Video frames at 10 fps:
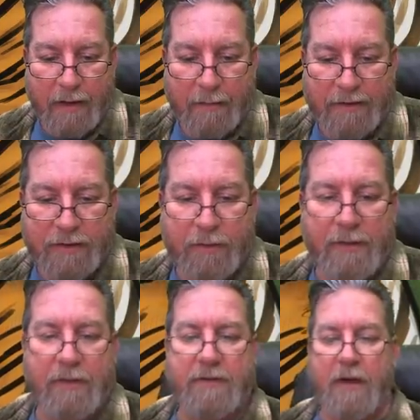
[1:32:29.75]
I'm
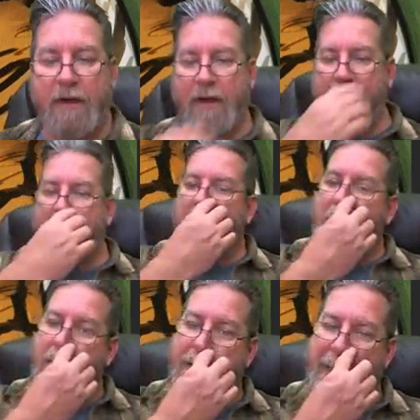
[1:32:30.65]
assuming you're talking
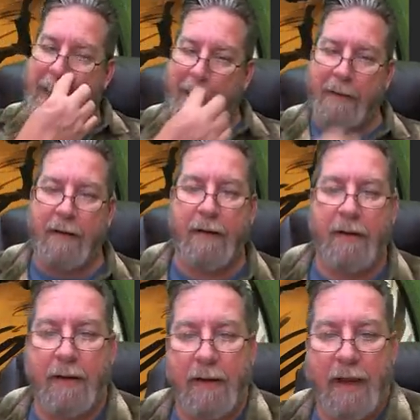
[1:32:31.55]
about, which I
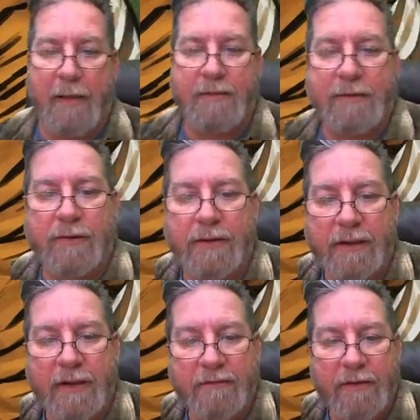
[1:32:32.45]

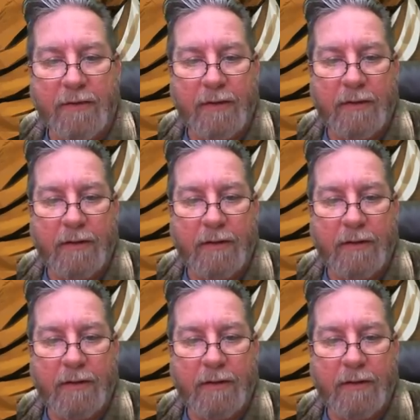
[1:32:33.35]
absolutely love doing.